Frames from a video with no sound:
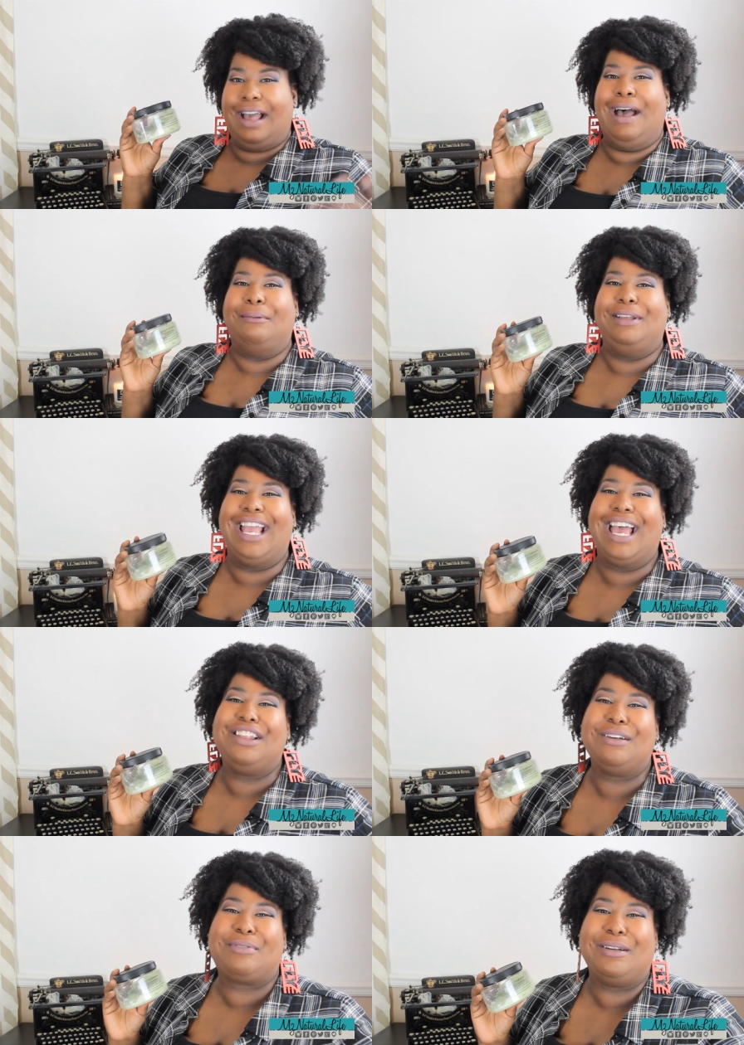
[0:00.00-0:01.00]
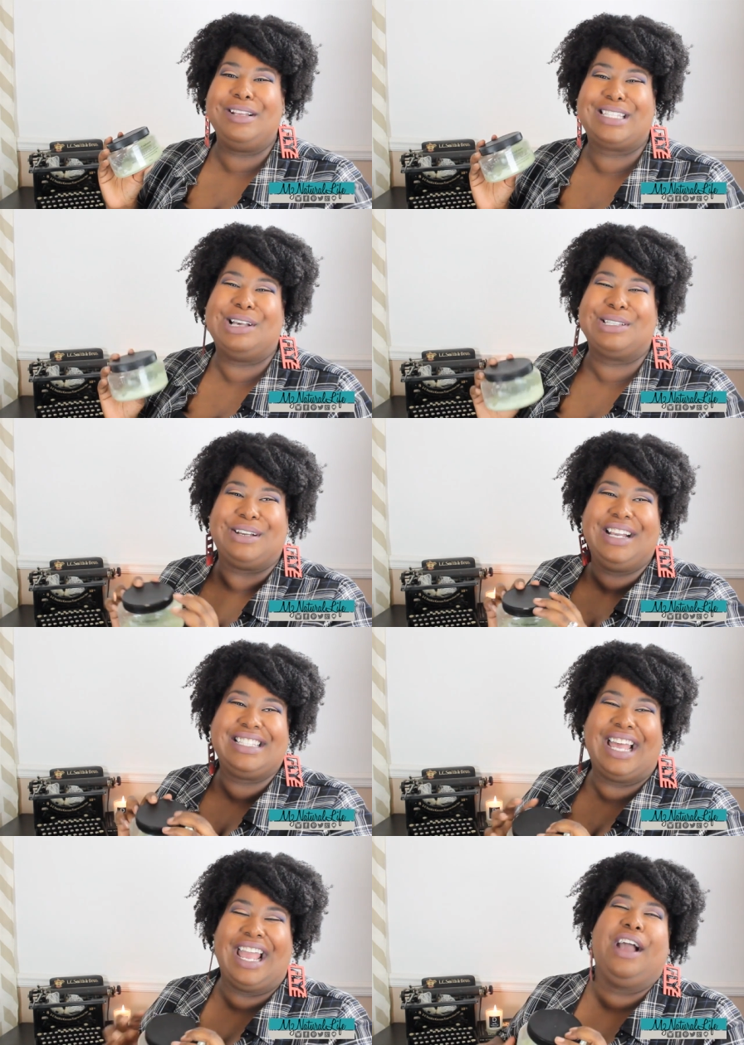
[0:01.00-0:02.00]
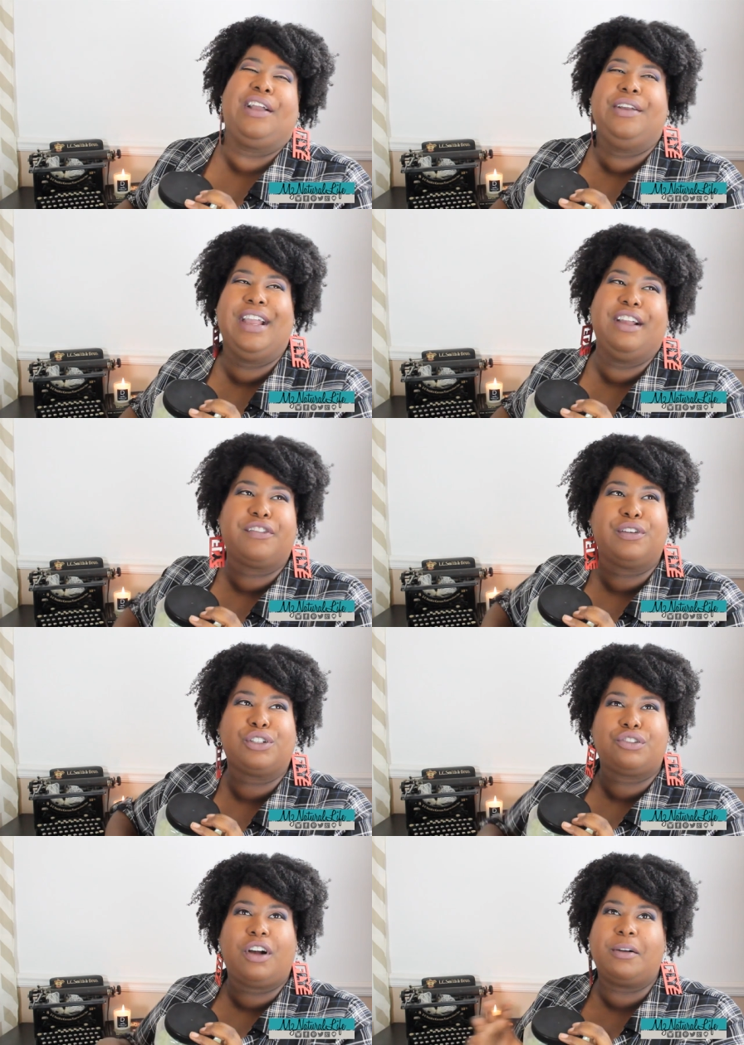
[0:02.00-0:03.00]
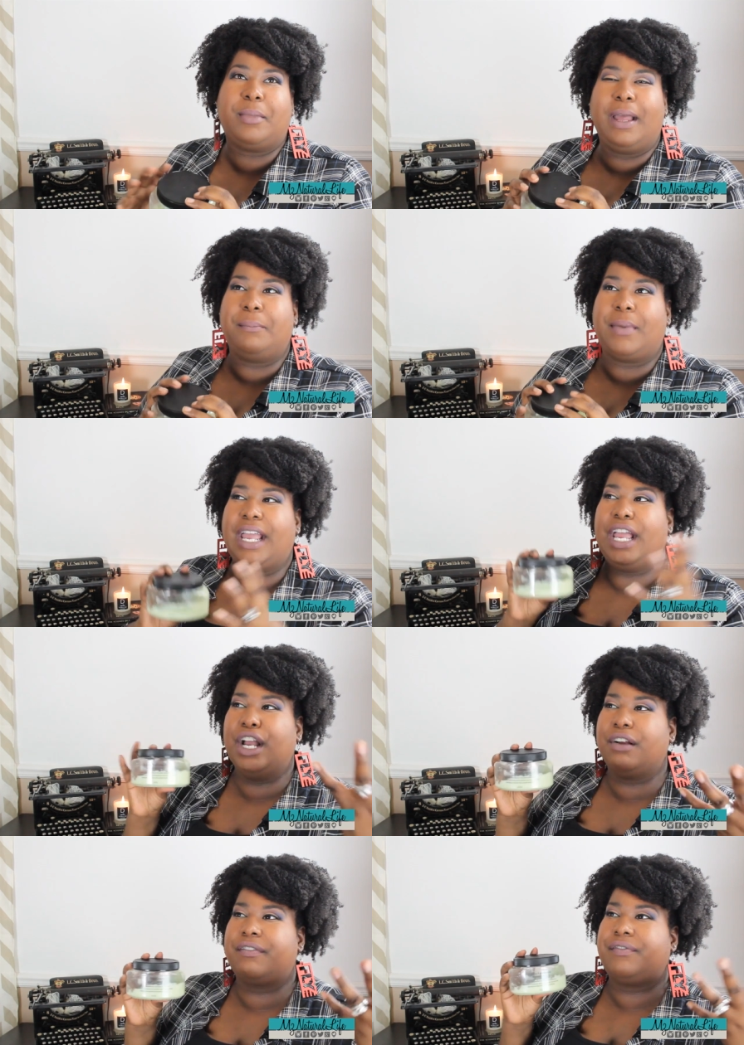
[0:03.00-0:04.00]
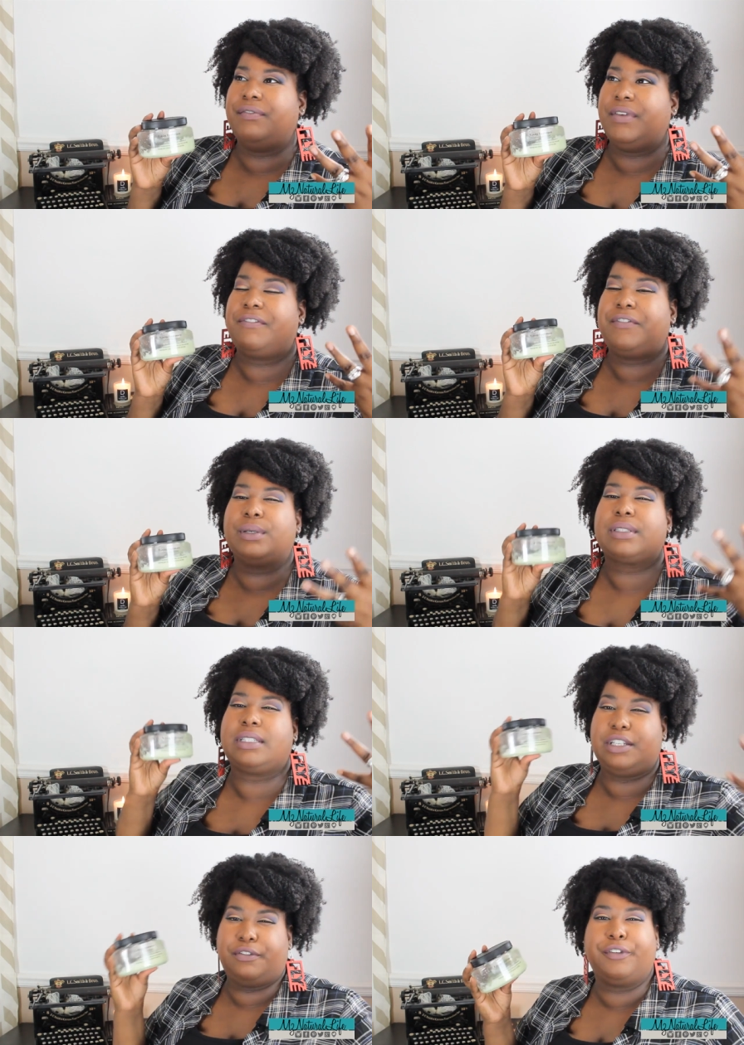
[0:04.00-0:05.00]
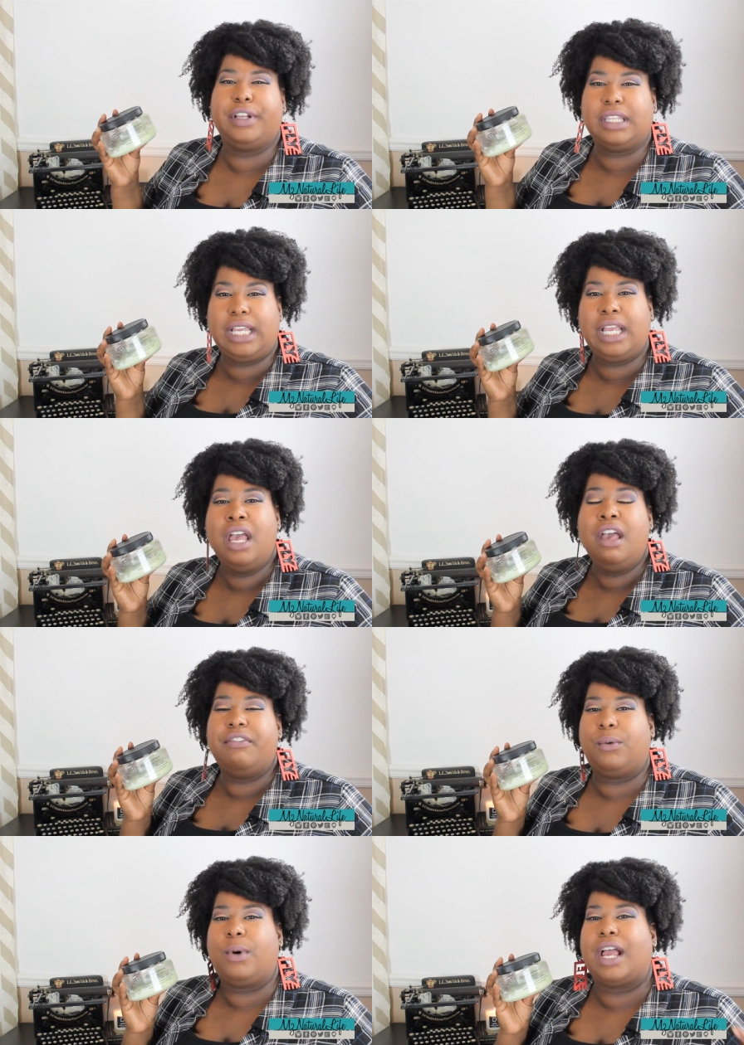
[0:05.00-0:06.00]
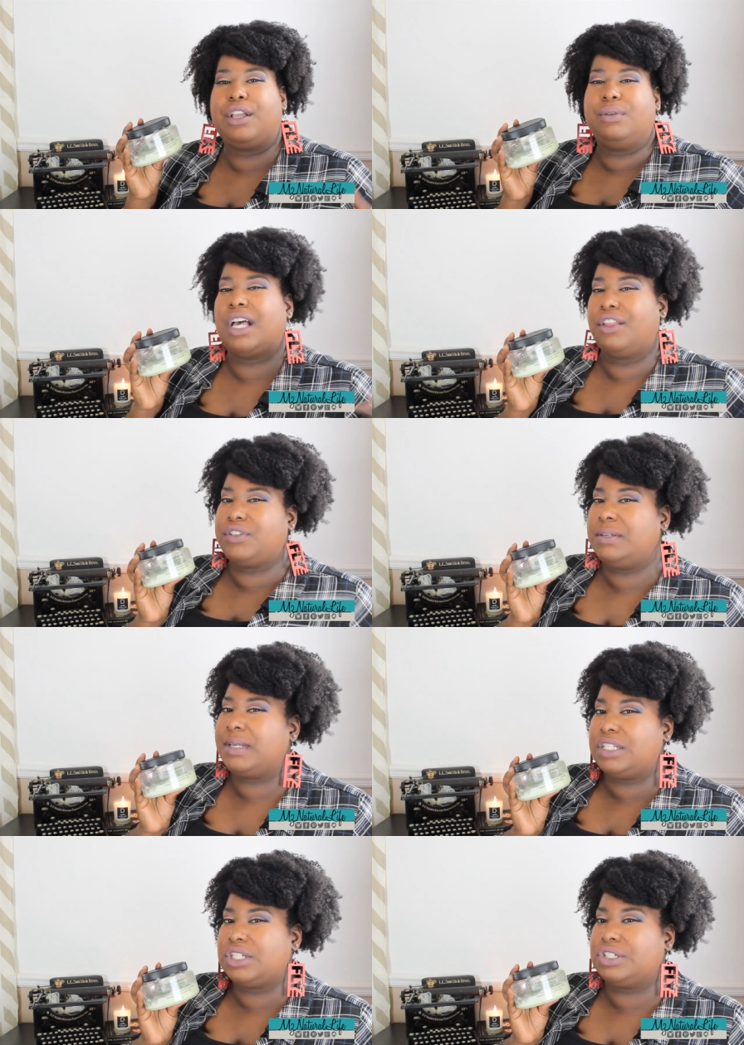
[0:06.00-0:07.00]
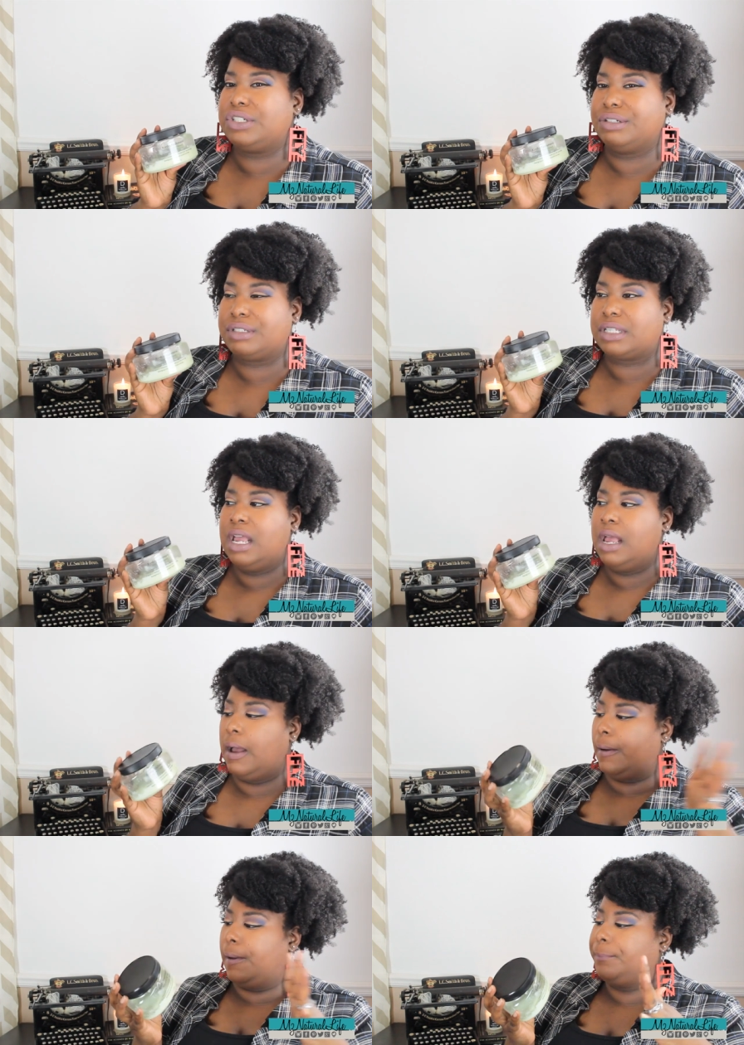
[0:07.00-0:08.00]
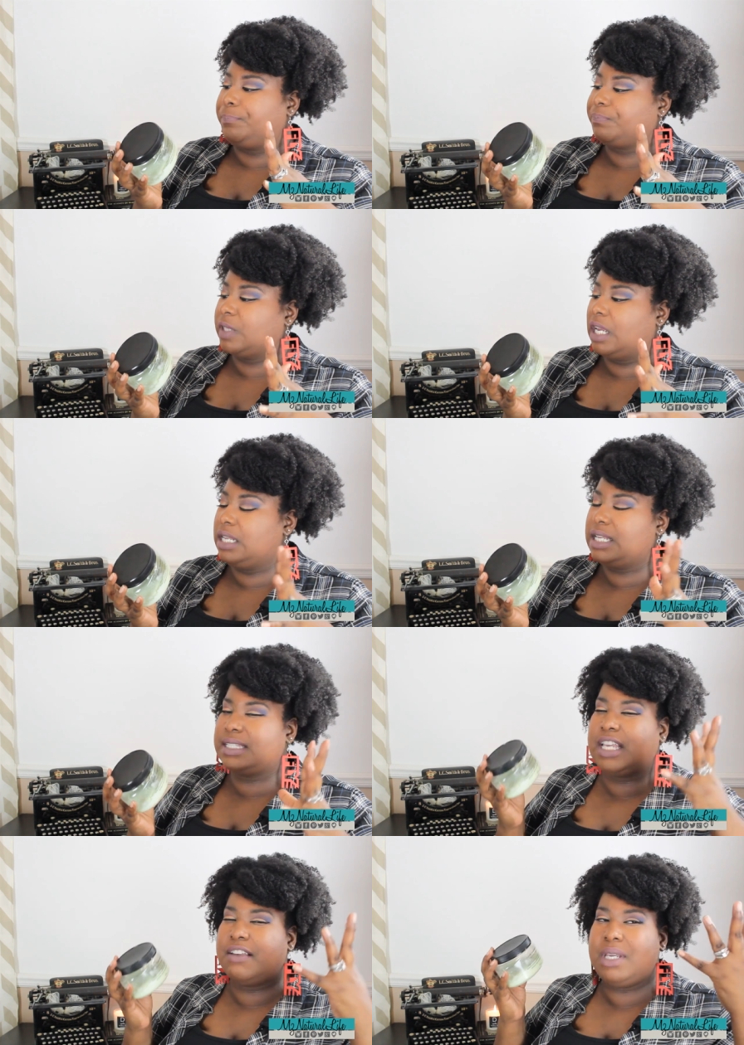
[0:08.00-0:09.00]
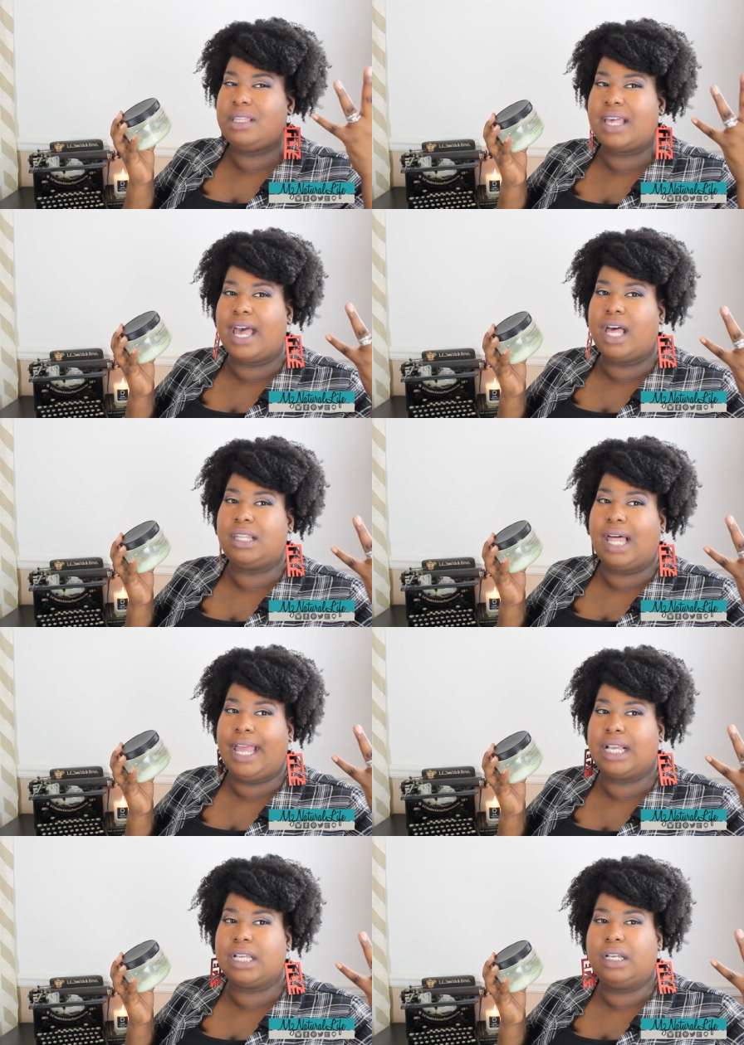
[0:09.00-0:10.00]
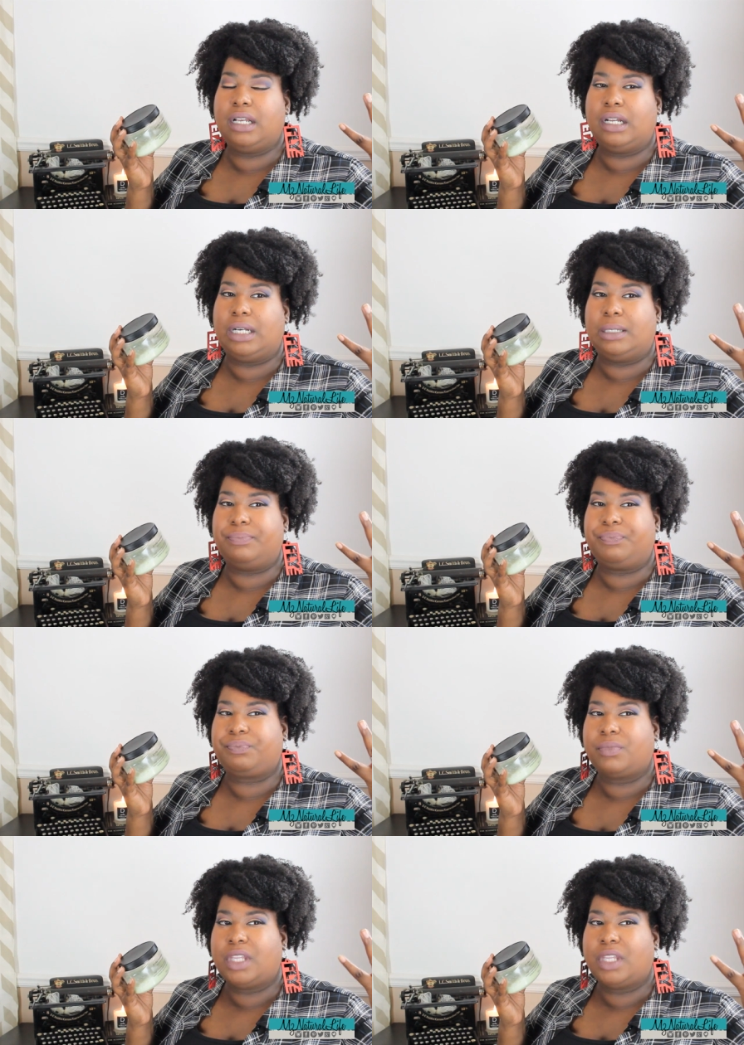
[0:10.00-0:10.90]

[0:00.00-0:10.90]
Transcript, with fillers: I mean I know that probably sounds crazy like how can your hair feel strong but my hair it feels differently than when I use other deep conditioners um, it doesn't give me that like um,